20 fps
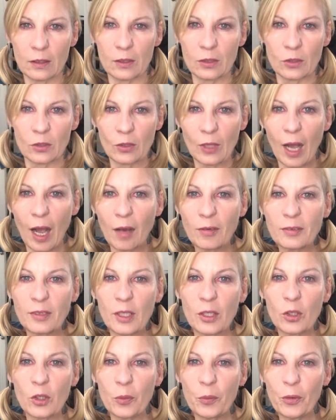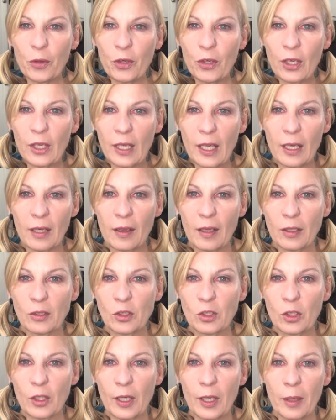So after I communicated that
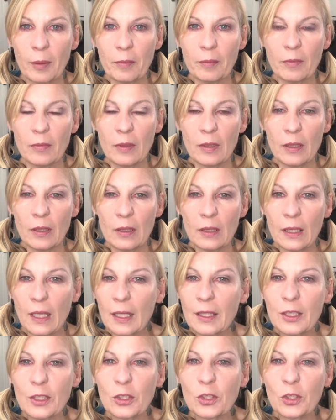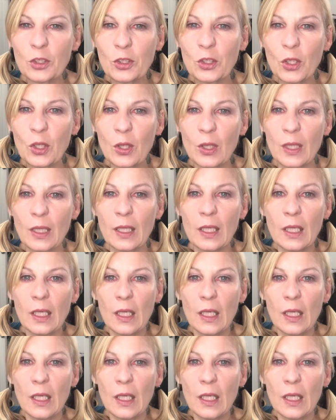to him, he understood.